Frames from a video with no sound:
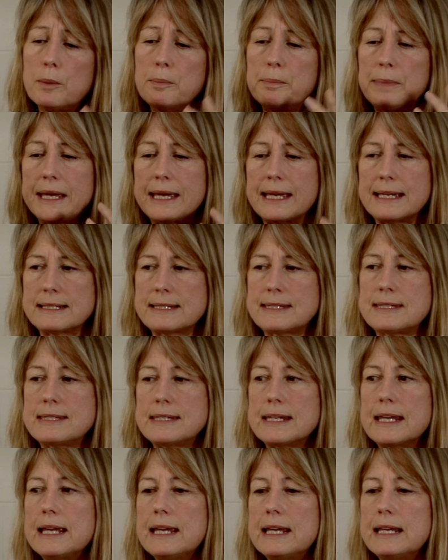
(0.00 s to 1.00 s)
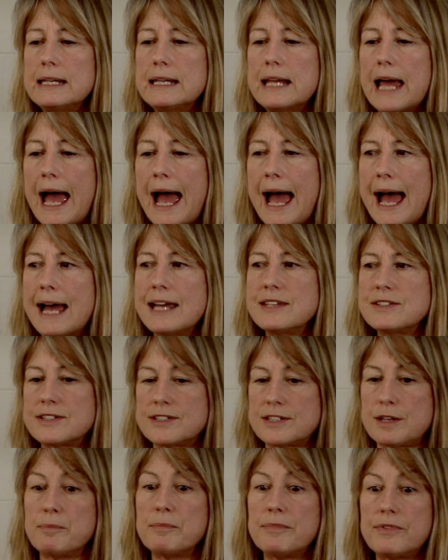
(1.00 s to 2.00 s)
being seen as
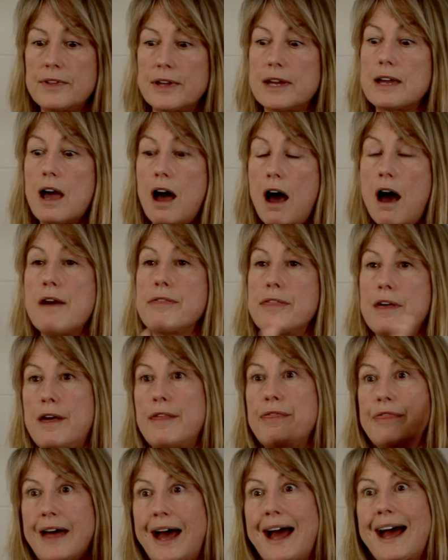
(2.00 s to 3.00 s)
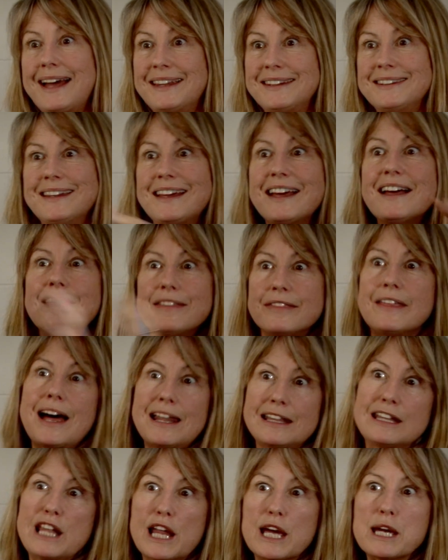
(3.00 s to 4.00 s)
something other than
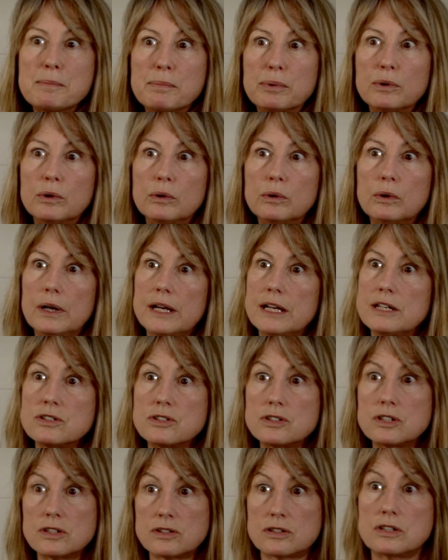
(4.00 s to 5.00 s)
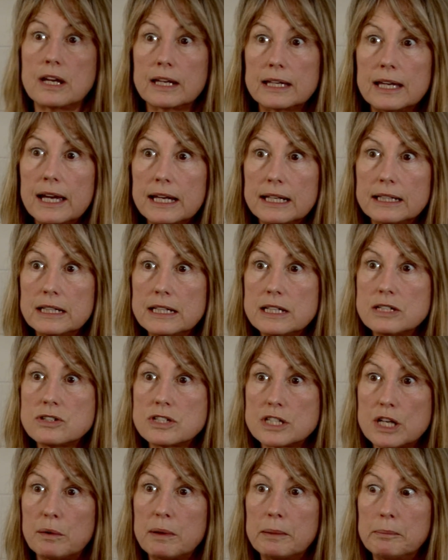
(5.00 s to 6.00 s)
that label is just, again, it's
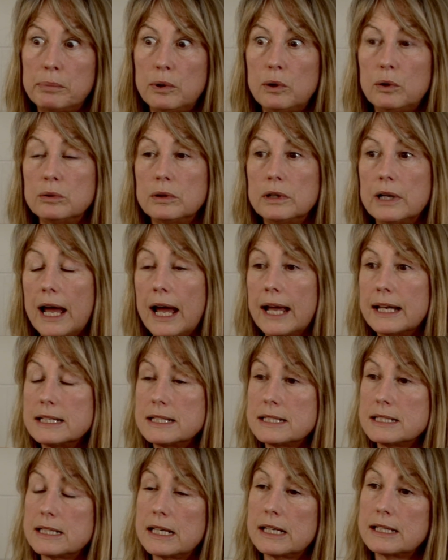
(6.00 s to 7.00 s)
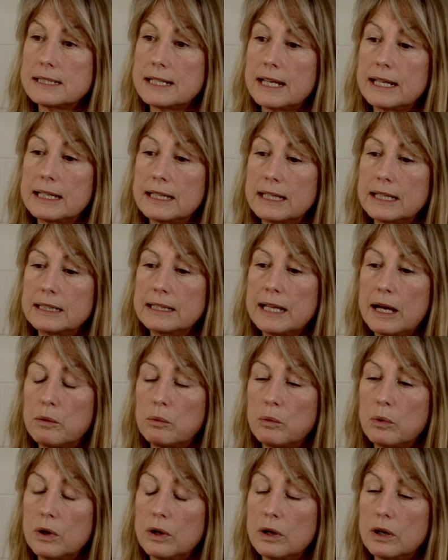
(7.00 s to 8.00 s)
so important. And taking
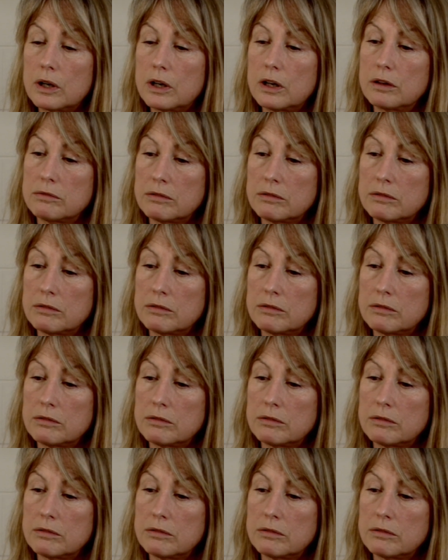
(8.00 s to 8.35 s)
that work